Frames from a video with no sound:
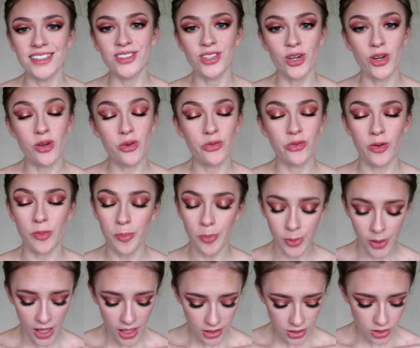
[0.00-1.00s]
so for
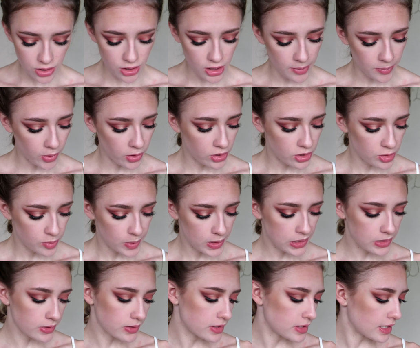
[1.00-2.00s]
blush I'm going to be
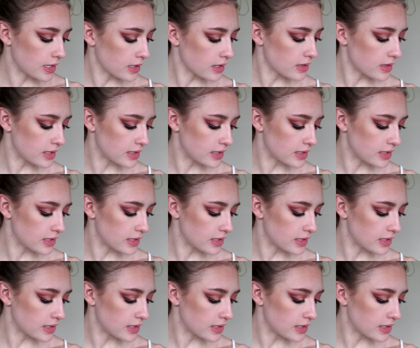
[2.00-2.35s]
using